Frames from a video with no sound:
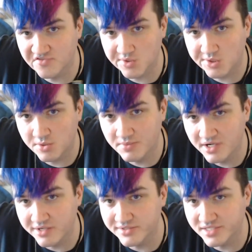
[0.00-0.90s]
a little bit,
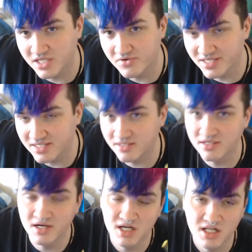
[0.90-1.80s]
and I'll see you guys in
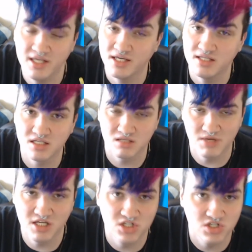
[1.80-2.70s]
like a
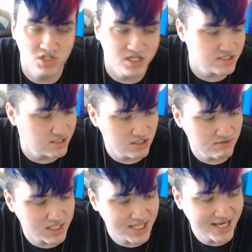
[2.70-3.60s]
smidge just to do
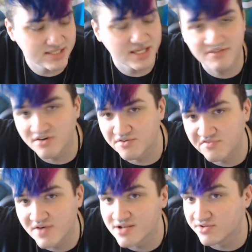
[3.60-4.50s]
our last like
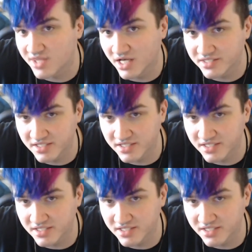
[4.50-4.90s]
final thoughts on